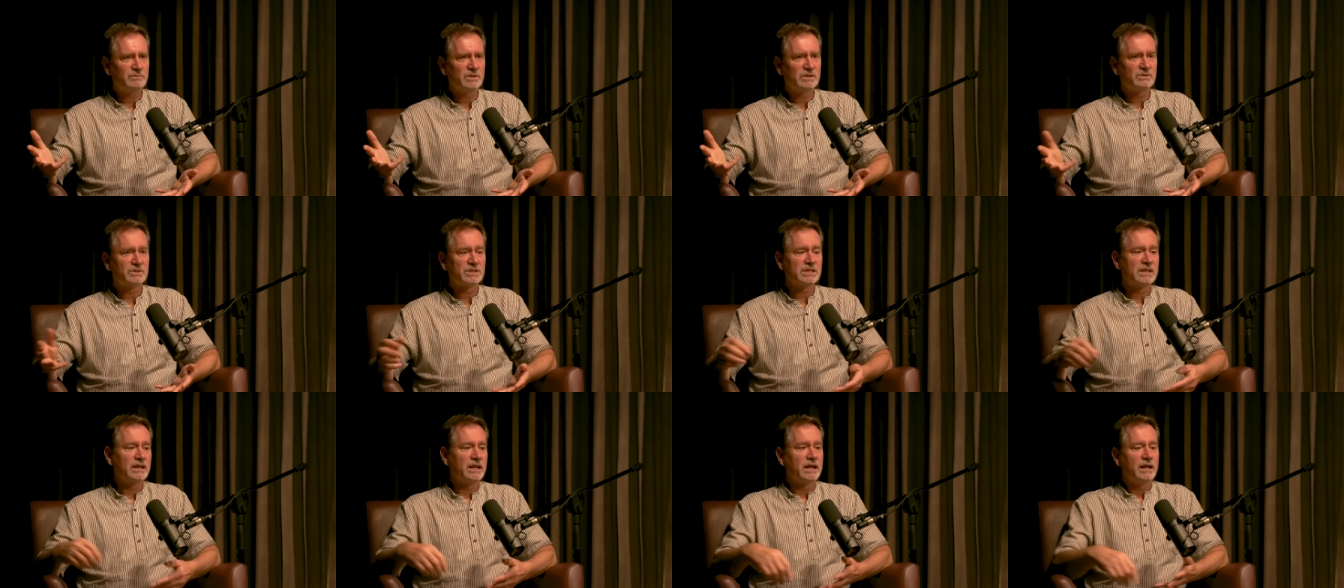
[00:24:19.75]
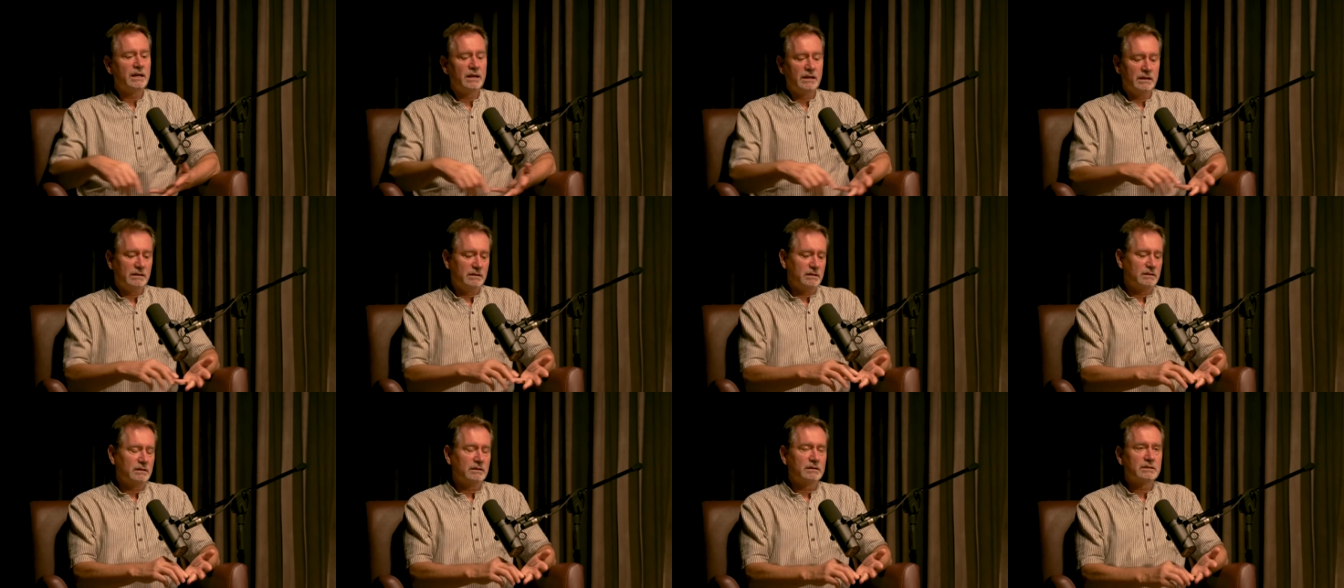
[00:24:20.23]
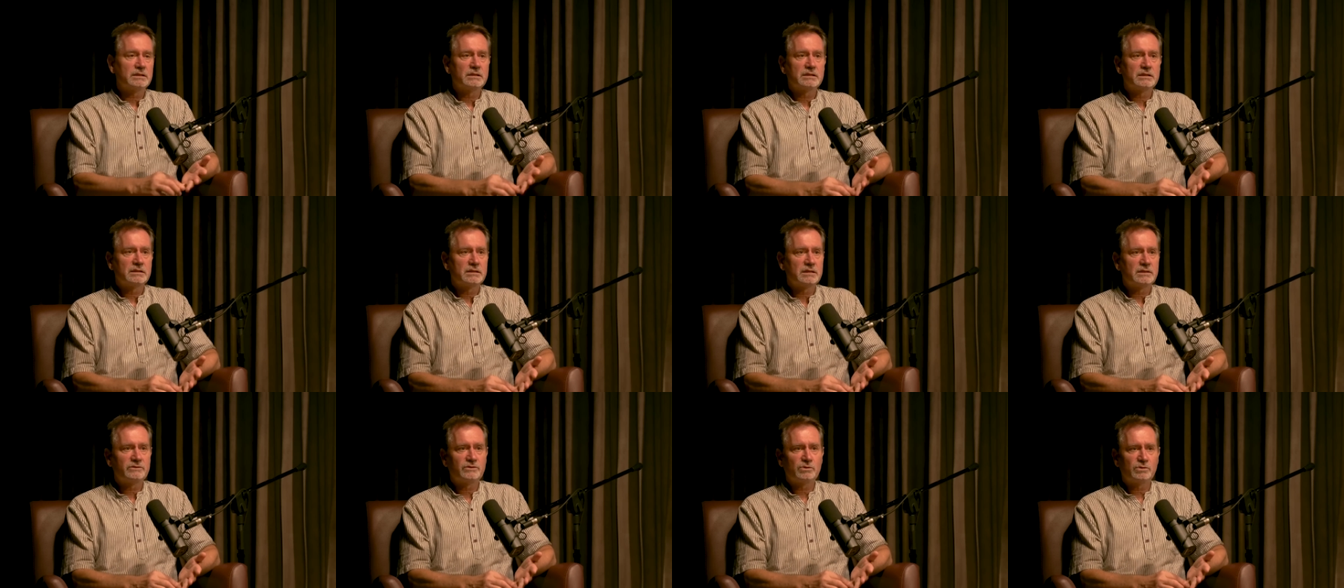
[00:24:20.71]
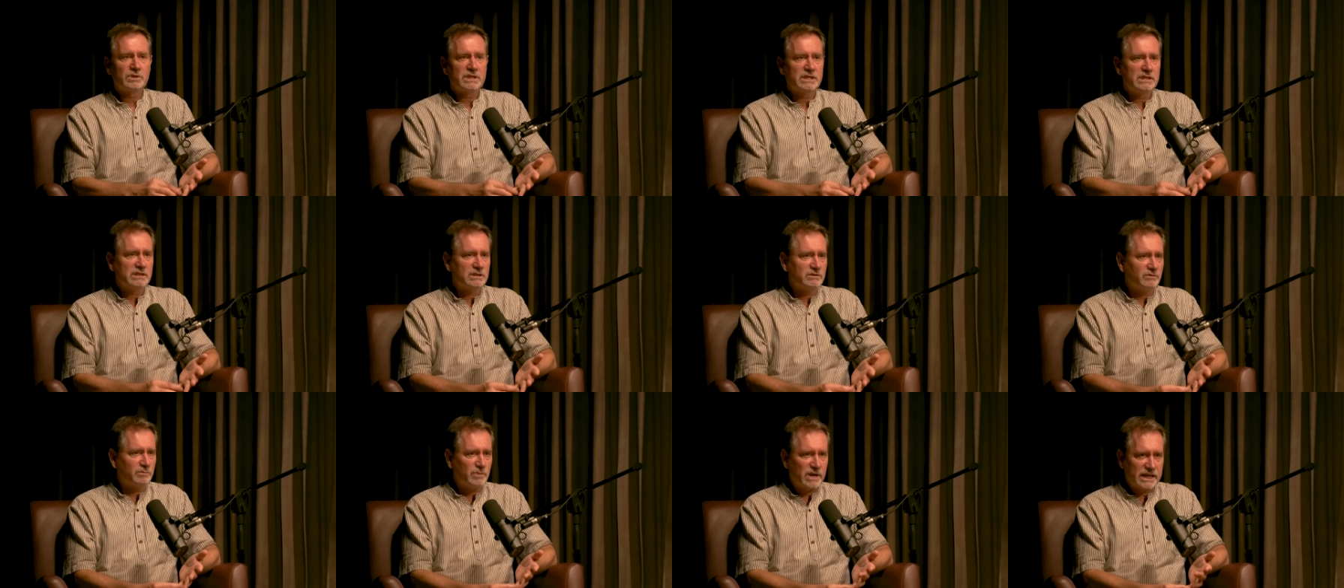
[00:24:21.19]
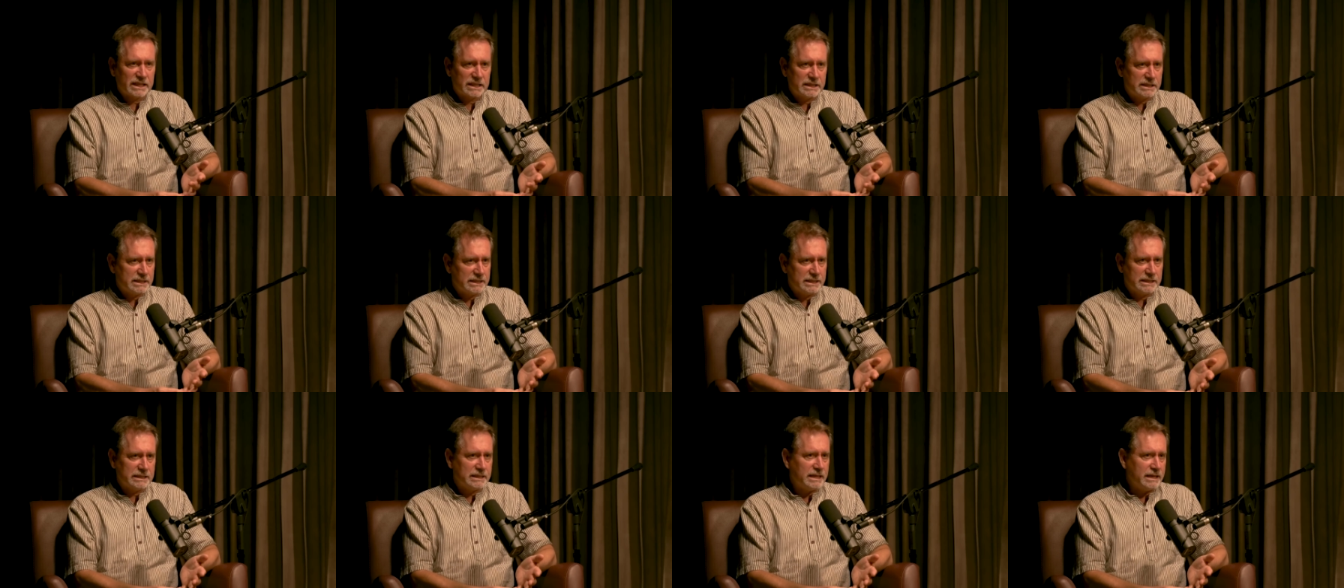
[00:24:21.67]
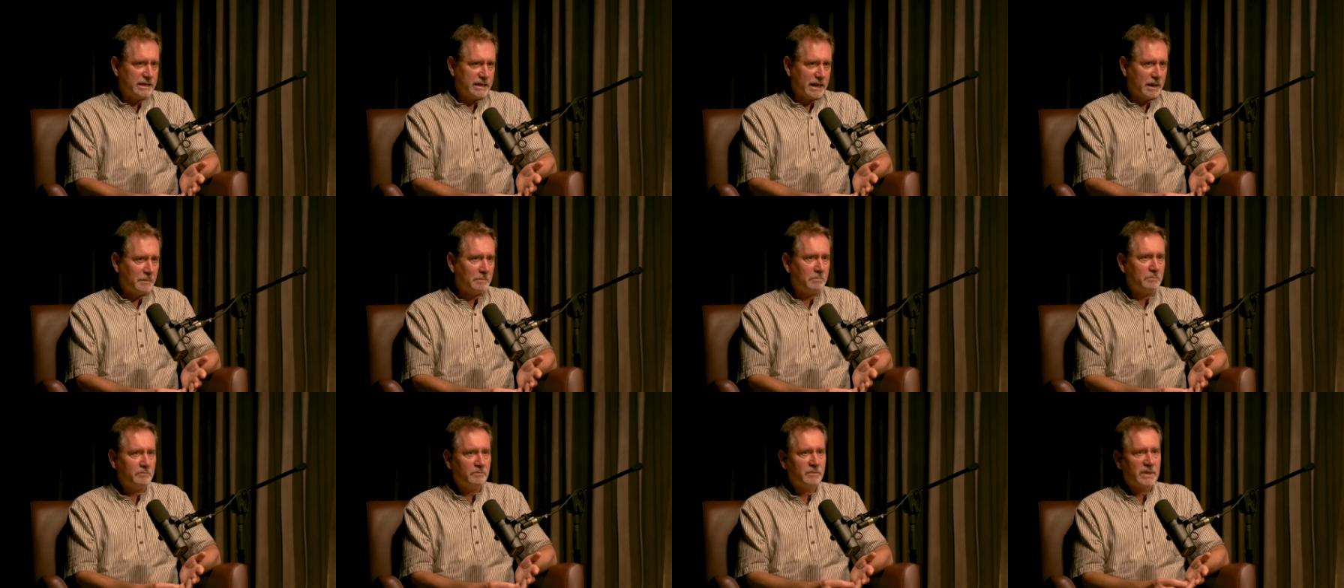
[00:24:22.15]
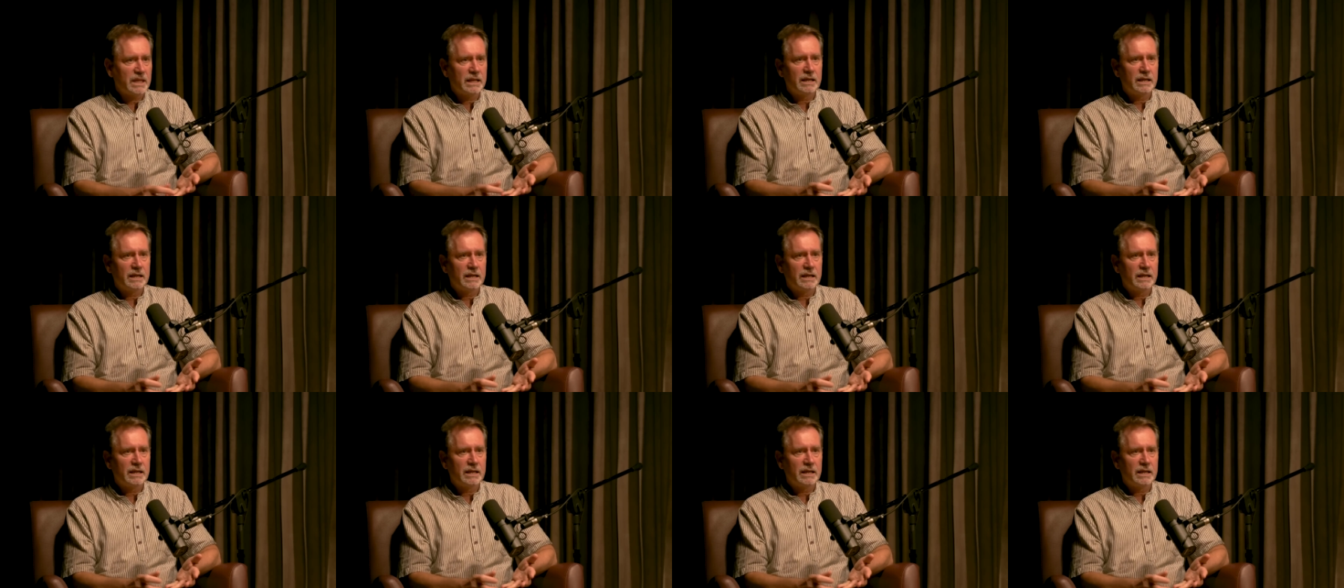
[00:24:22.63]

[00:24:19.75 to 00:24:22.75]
Because several years of practicing TM,